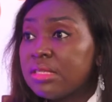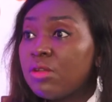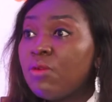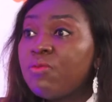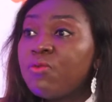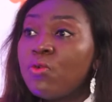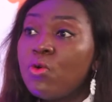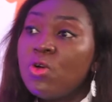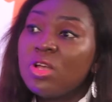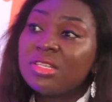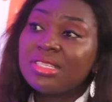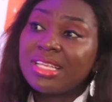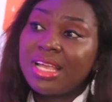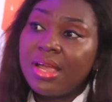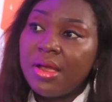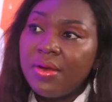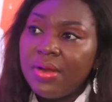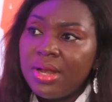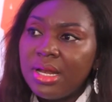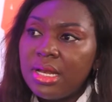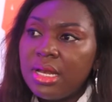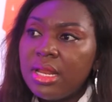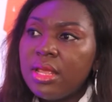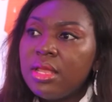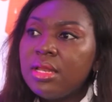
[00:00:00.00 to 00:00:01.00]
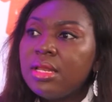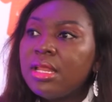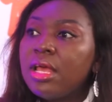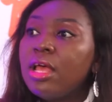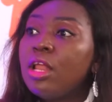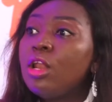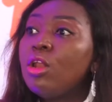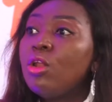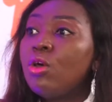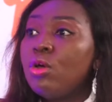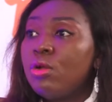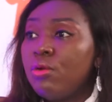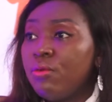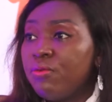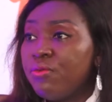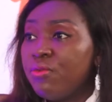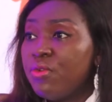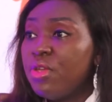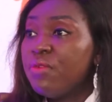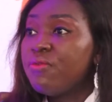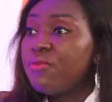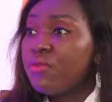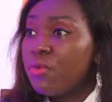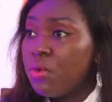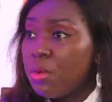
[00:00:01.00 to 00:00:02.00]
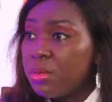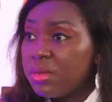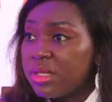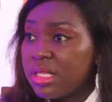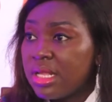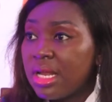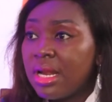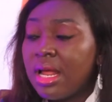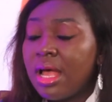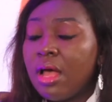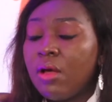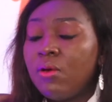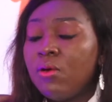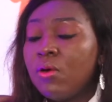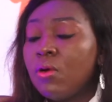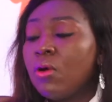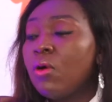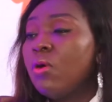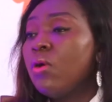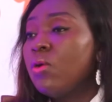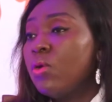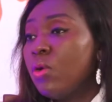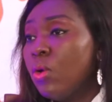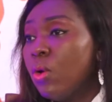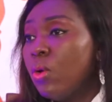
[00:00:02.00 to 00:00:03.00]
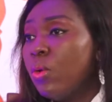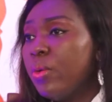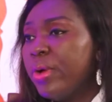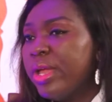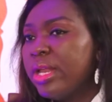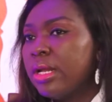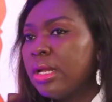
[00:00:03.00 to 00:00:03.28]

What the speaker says: Of course, currently, there are a lot of reforms that are ongoing.